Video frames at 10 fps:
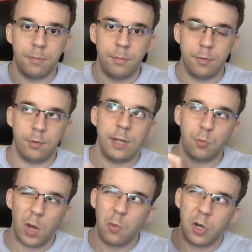So that's
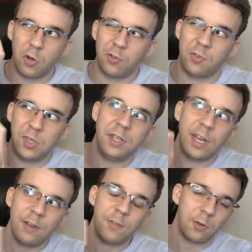why we're not seeing
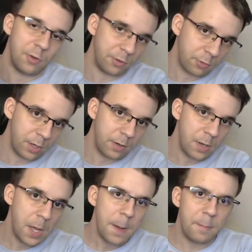anything on the screen.
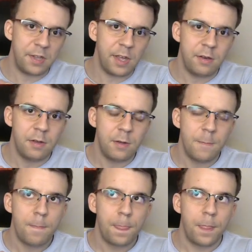But then
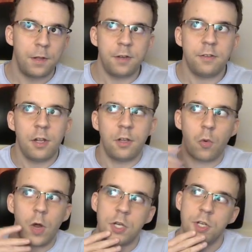there's another
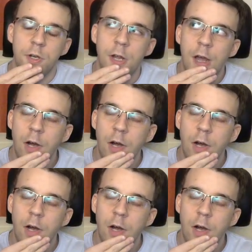question. How